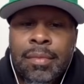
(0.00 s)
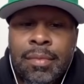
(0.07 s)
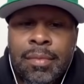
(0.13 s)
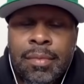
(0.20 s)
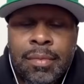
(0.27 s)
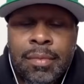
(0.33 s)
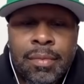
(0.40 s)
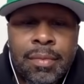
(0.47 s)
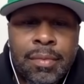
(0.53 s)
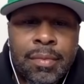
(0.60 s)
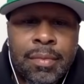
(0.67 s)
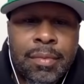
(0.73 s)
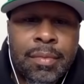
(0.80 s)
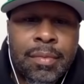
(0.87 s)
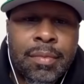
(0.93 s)

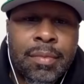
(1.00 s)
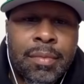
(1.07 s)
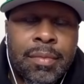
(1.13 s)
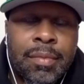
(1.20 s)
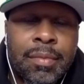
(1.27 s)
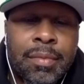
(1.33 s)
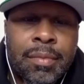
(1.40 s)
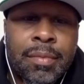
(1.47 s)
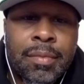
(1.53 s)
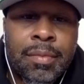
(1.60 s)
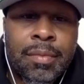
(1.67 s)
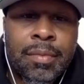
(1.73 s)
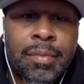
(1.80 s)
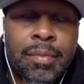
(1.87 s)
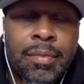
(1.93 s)

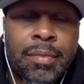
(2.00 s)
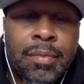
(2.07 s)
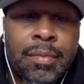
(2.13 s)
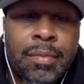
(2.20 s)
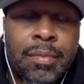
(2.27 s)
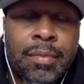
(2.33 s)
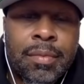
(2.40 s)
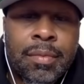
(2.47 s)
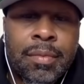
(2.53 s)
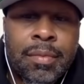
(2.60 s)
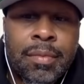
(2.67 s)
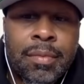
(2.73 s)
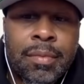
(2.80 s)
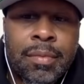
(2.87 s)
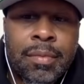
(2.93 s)

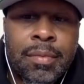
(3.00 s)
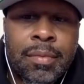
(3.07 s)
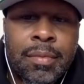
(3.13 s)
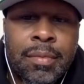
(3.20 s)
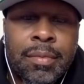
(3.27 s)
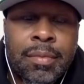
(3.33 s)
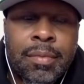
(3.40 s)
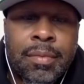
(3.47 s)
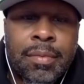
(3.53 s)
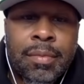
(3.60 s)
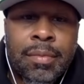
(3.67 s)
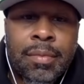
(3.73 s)
(silent)